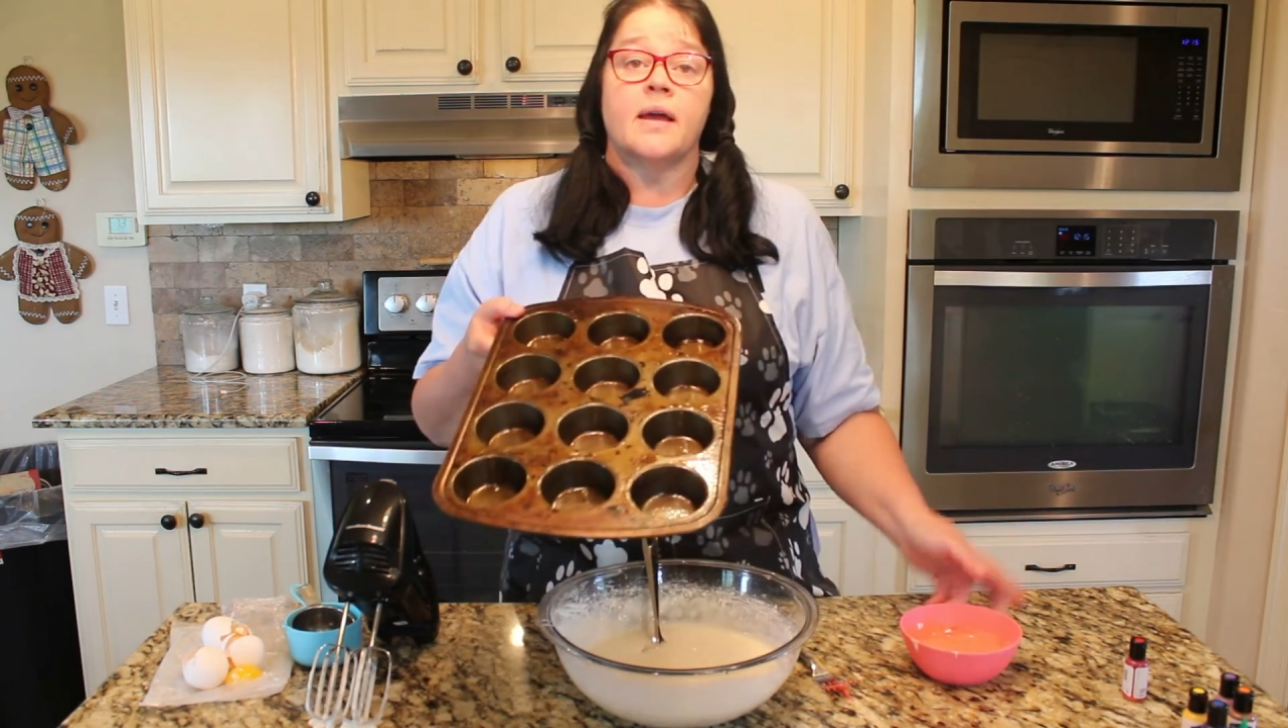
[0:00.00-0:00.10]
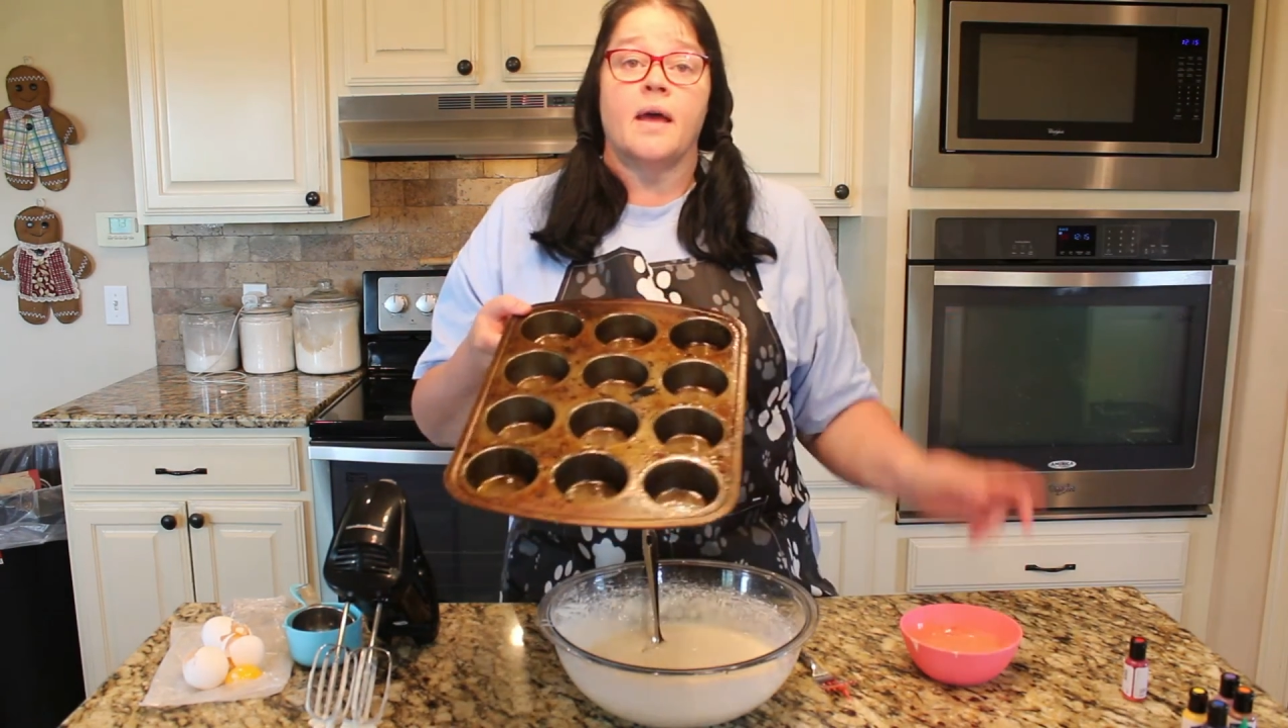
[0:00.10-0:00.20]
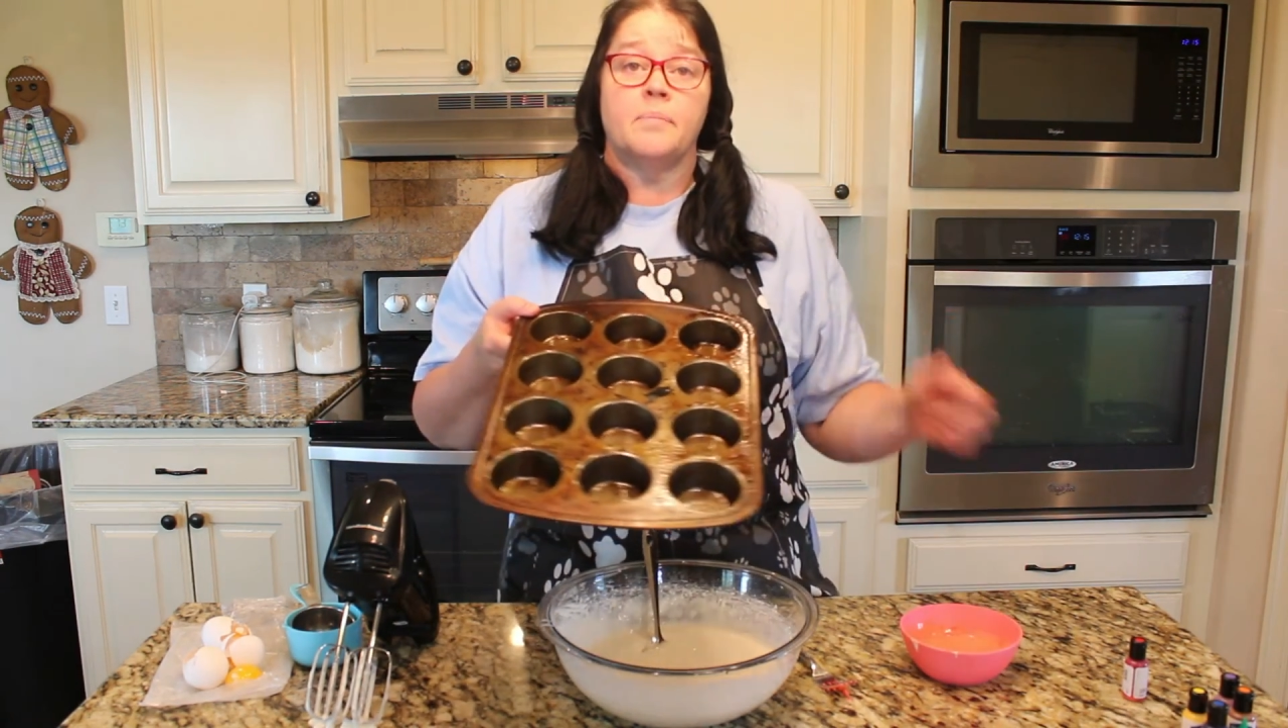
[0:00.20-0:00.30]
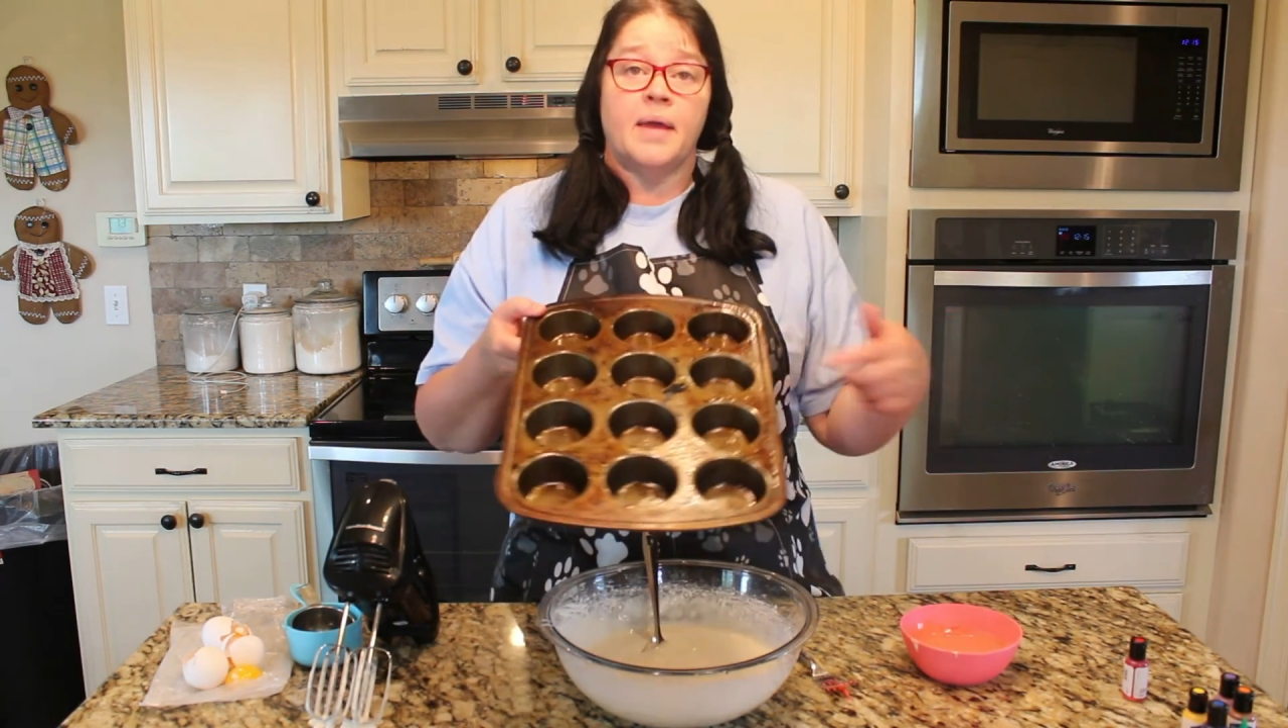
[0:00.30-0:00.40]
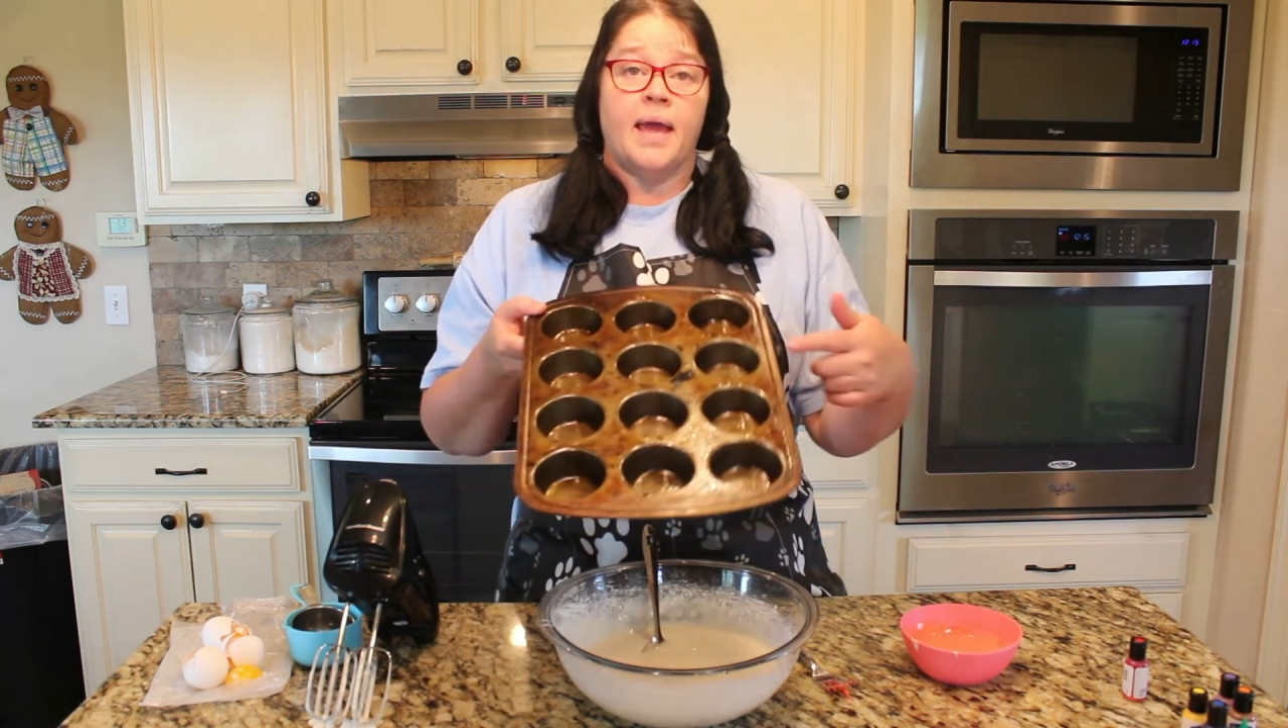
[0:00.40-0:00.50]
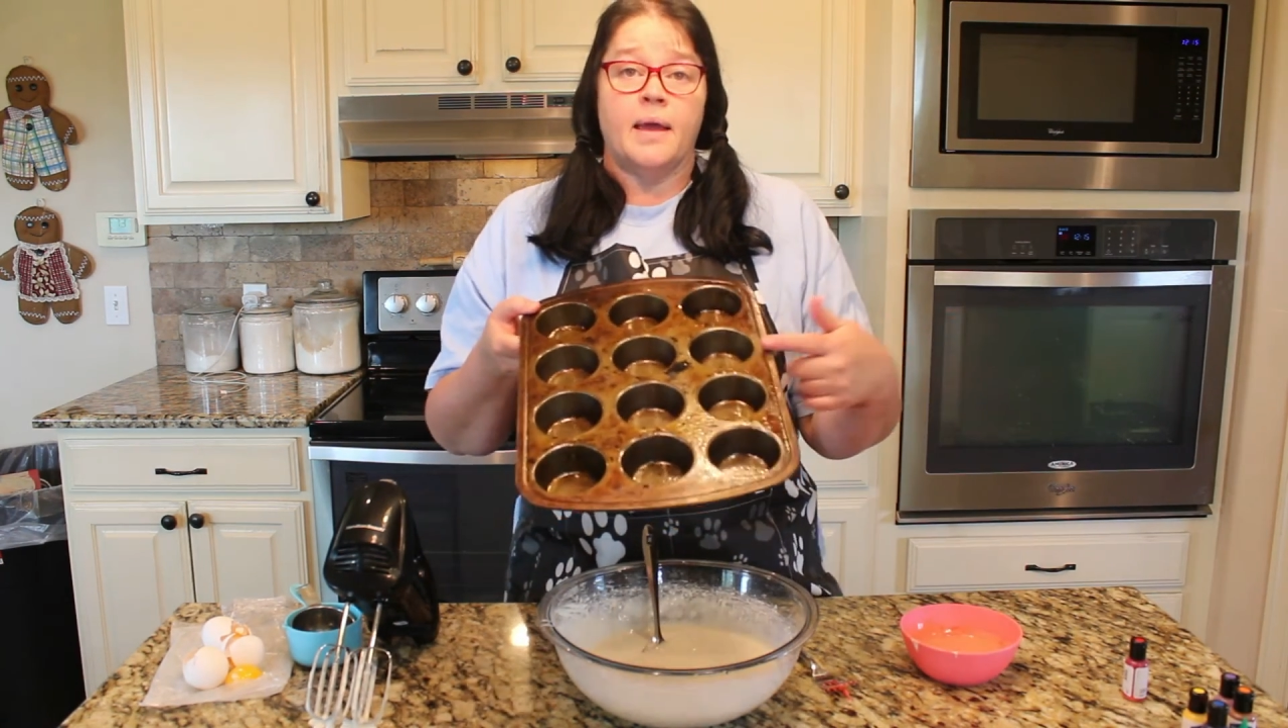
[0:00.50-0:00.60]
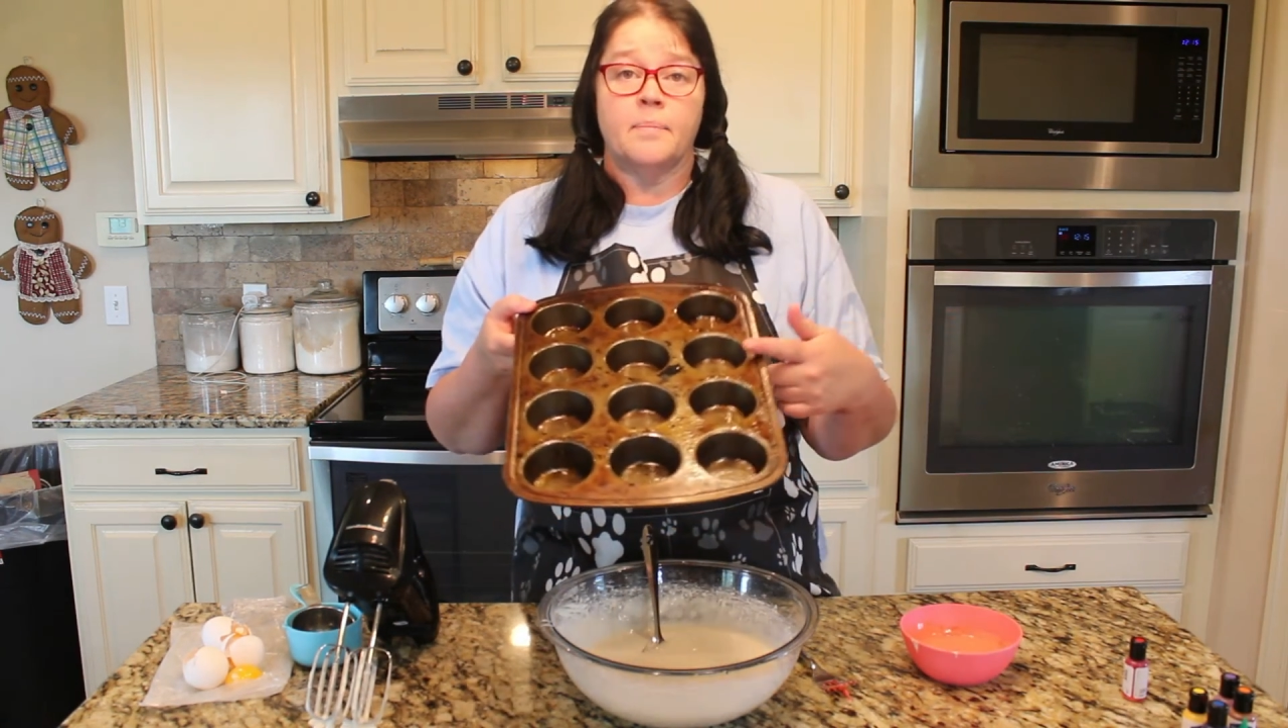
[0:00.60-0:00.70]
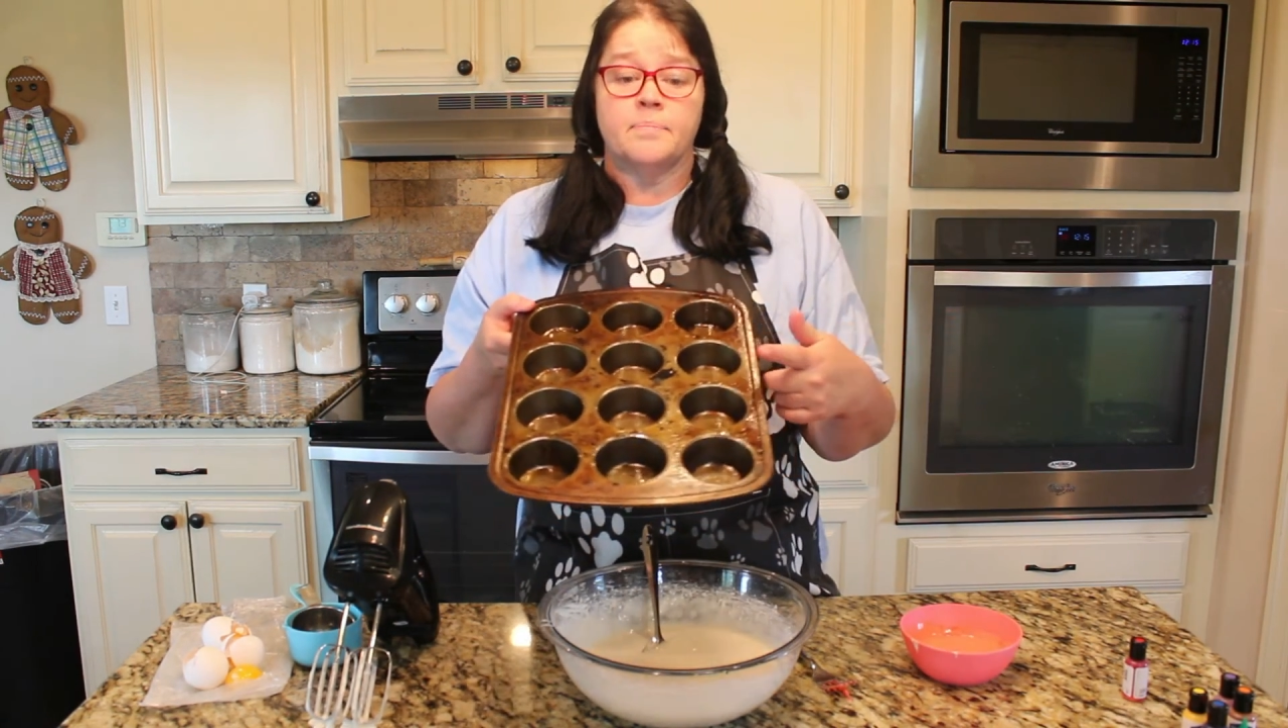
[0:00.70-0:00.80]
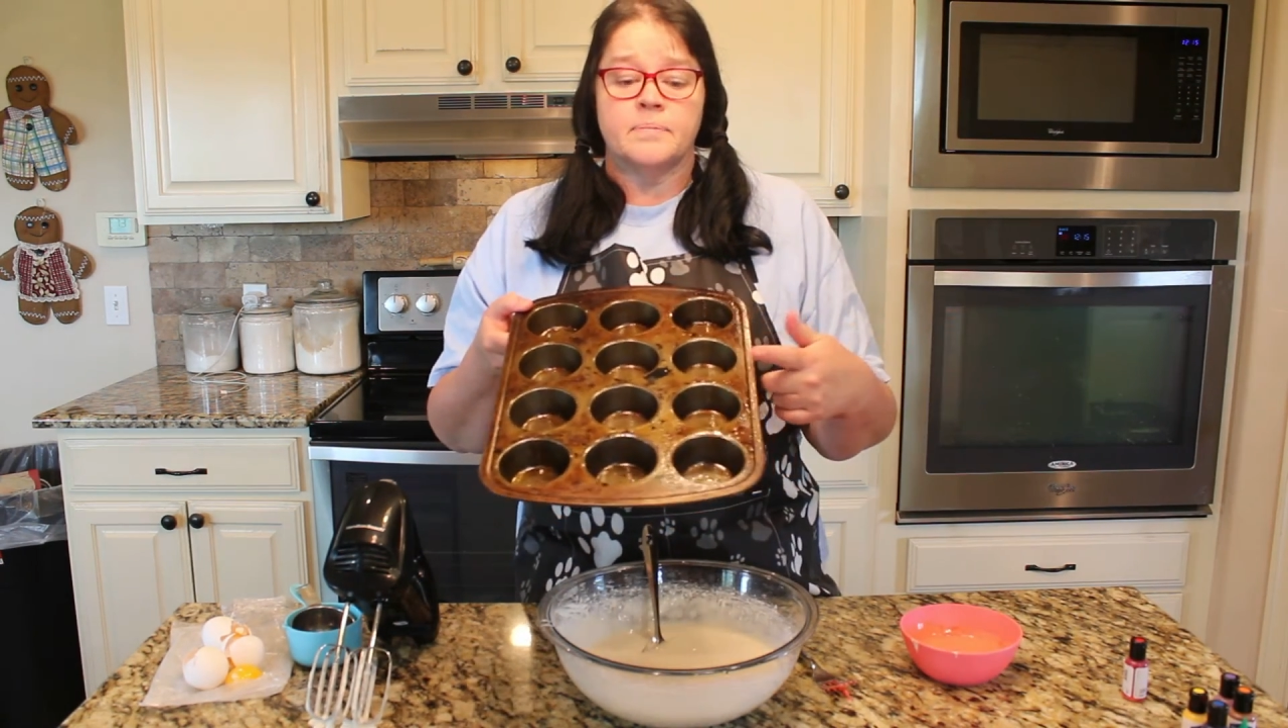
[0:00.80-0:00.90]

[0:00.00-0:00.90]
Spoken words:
cupcake,